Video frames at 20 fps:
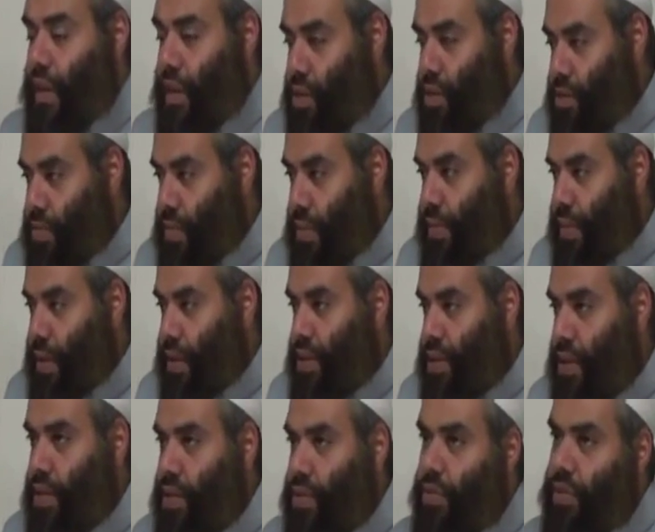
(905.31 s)
I need to be
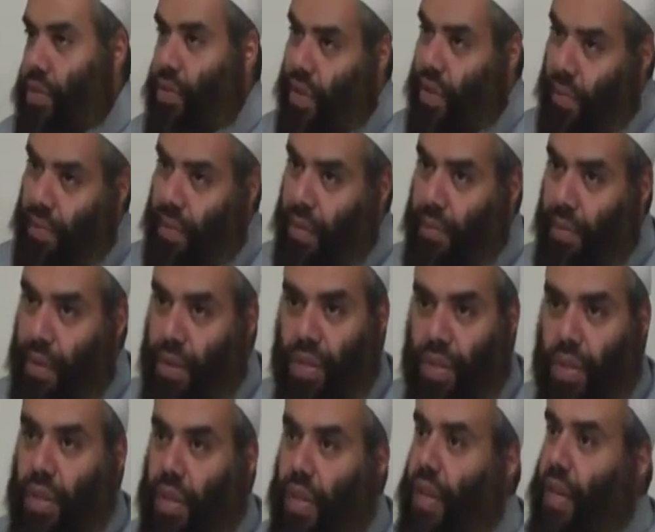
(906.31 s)
patient, so we start being
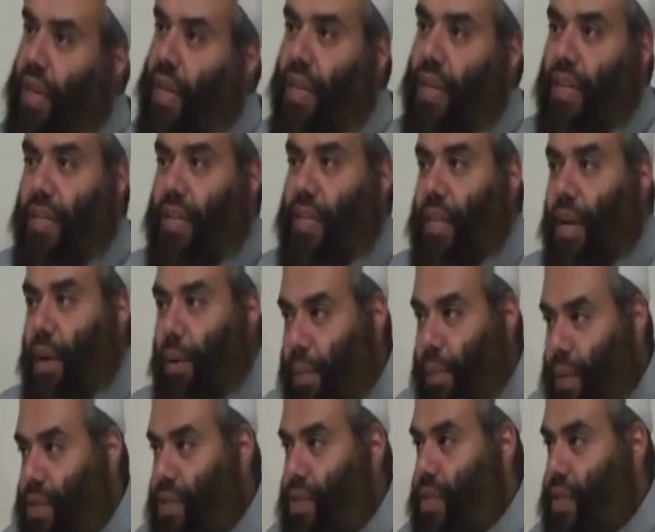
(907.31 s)
patient. This is not
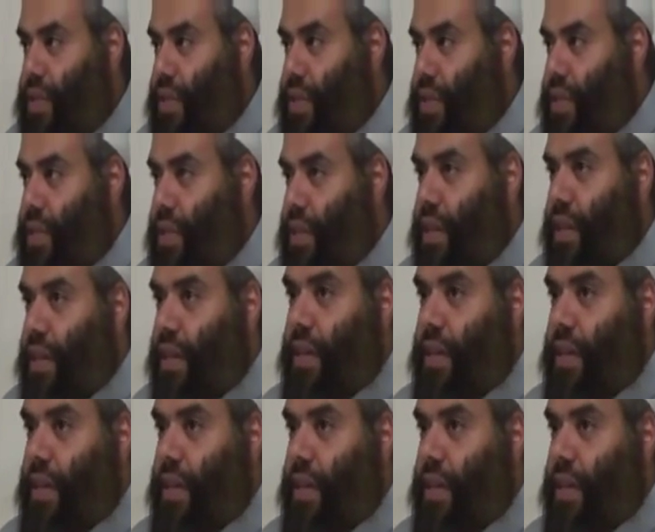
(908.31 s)
what patience is.